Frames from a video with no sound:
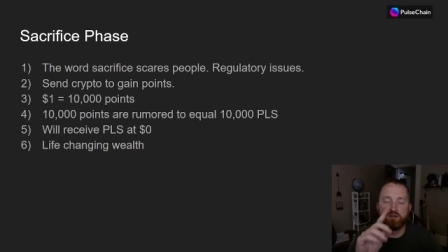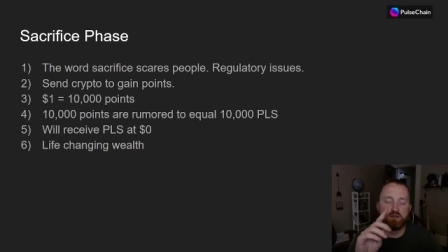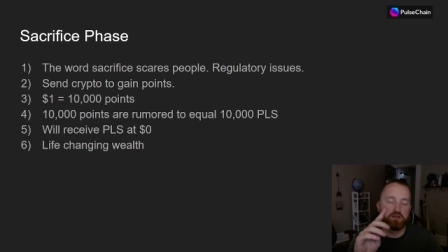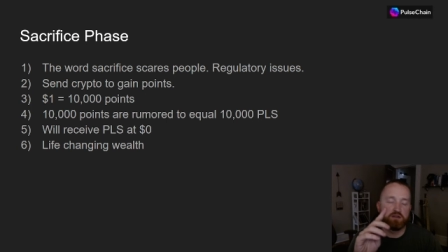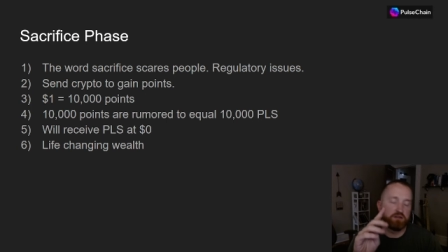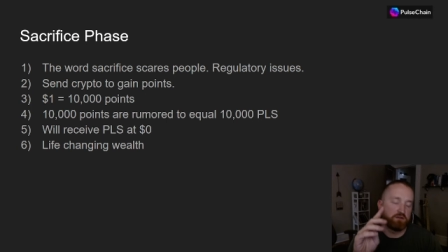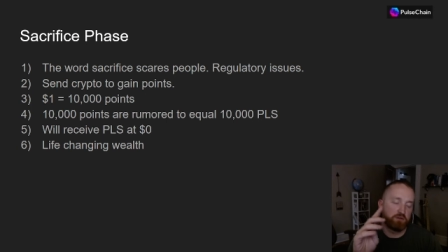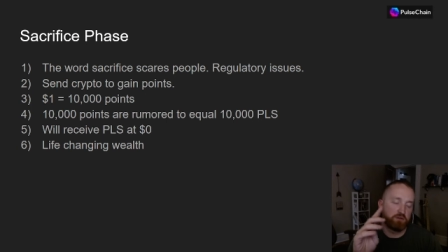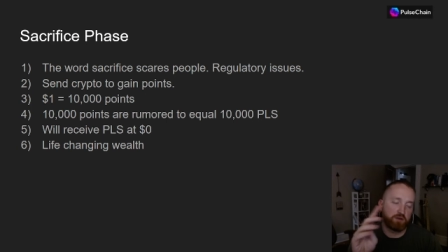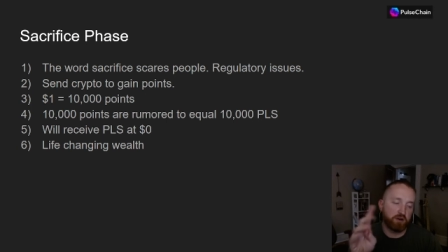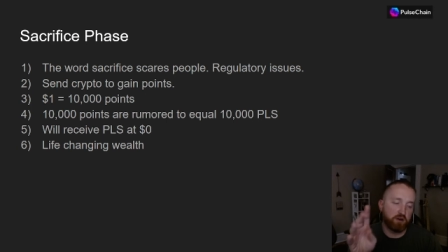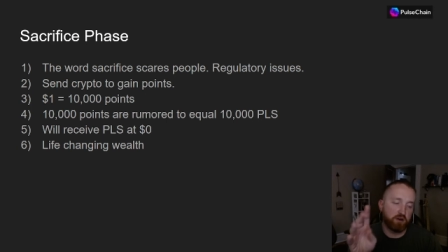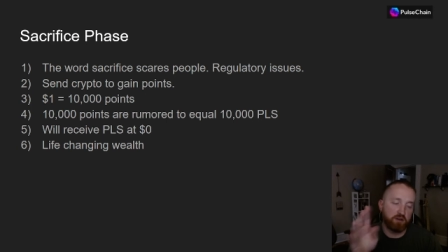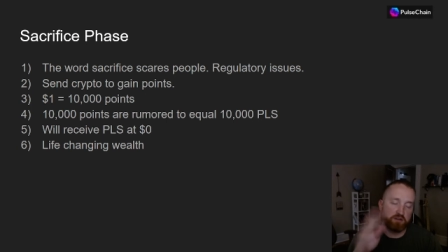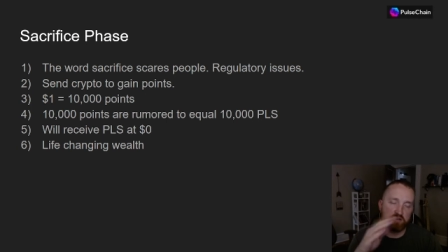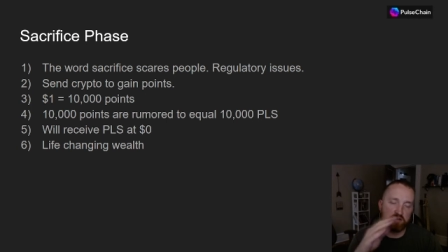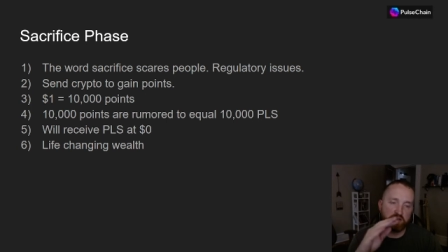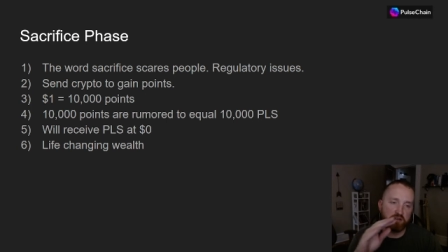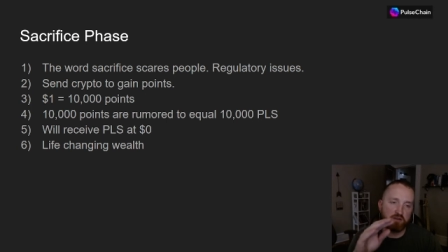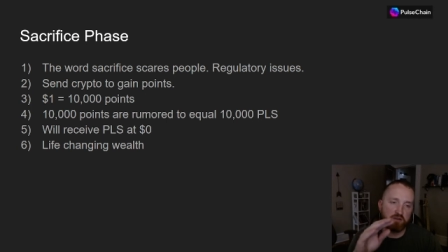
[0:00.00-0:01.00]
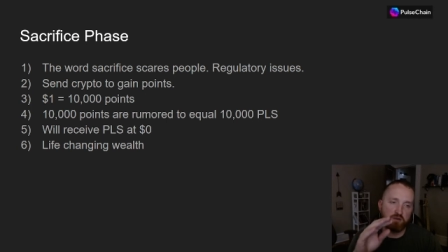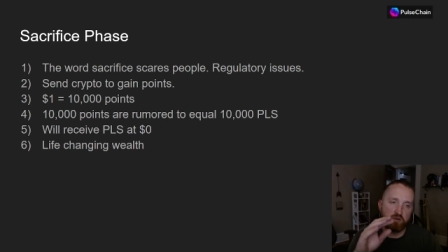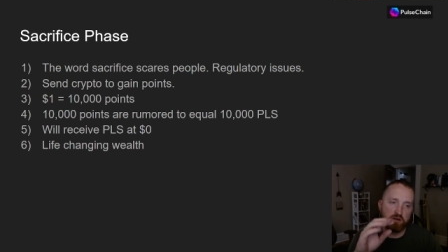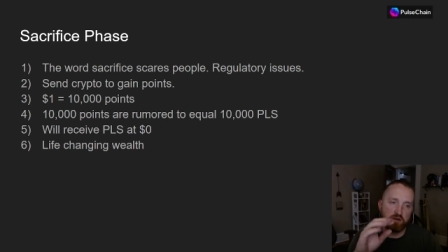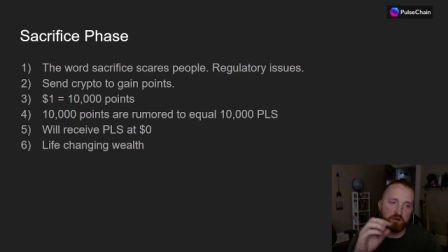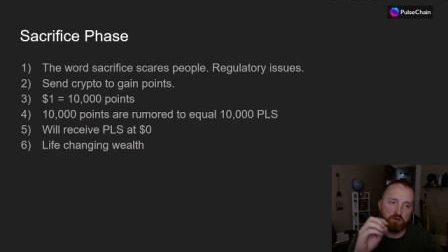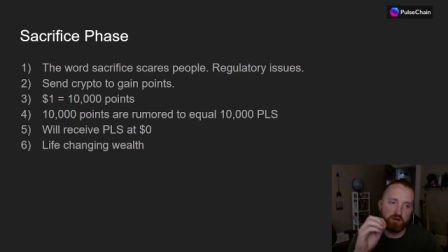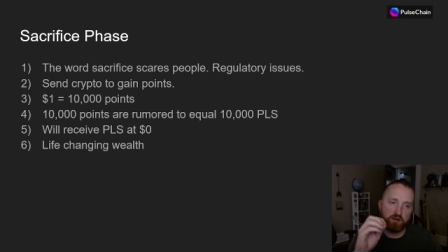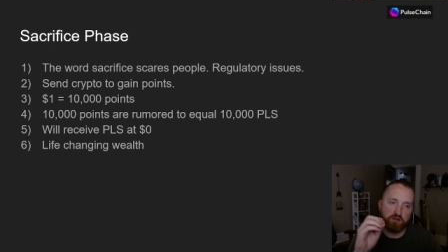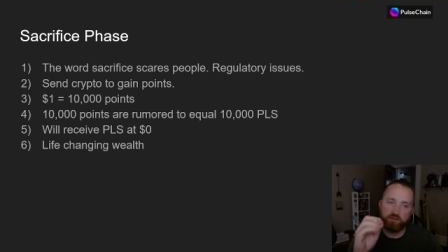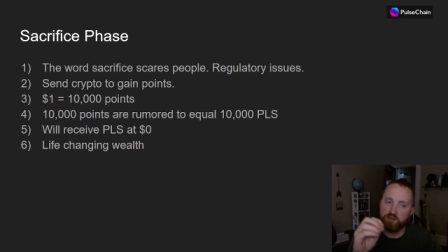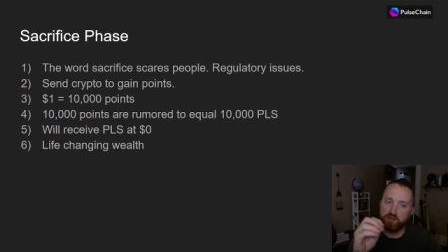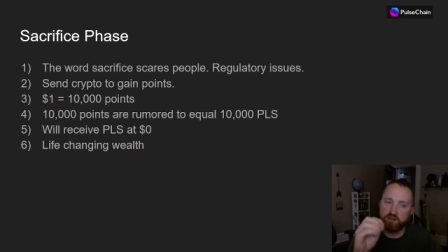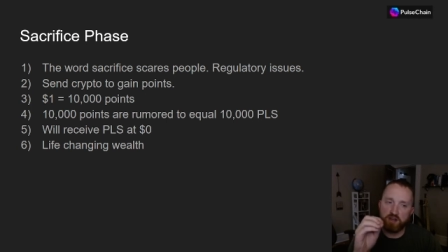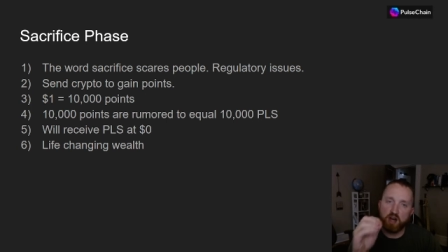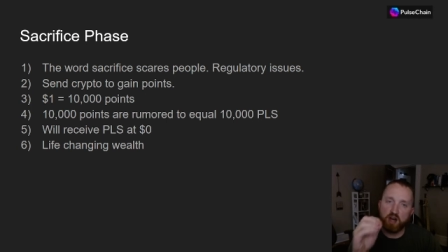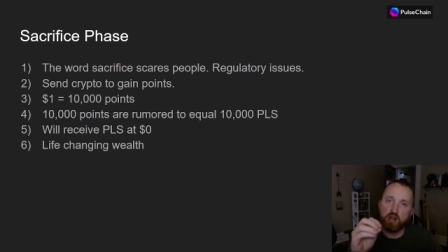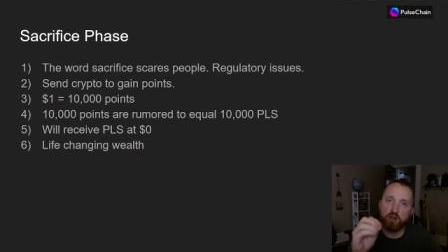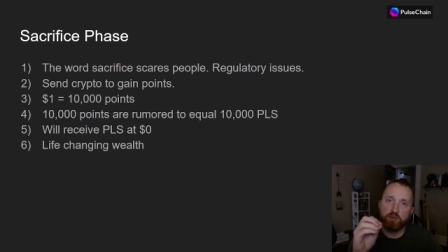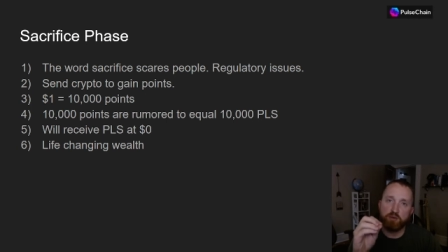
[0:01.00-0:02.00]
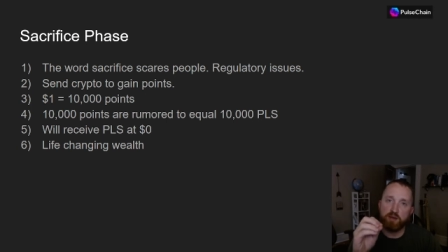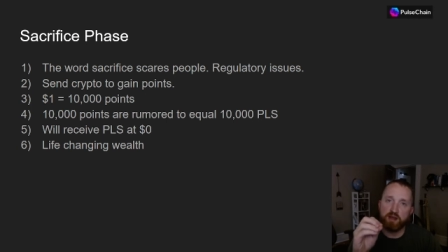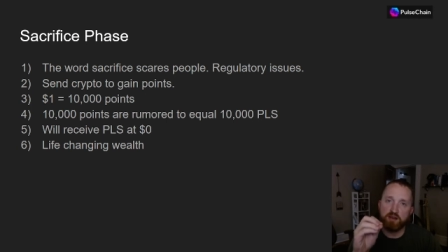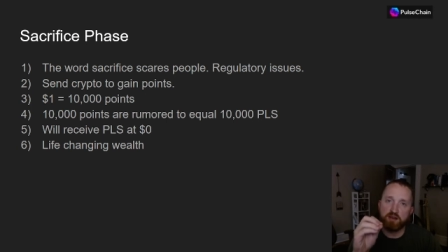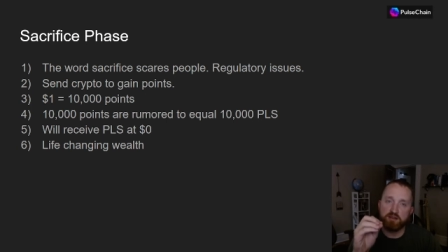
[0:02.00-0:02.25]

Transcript: regardless of the coin, whatever the dollar amount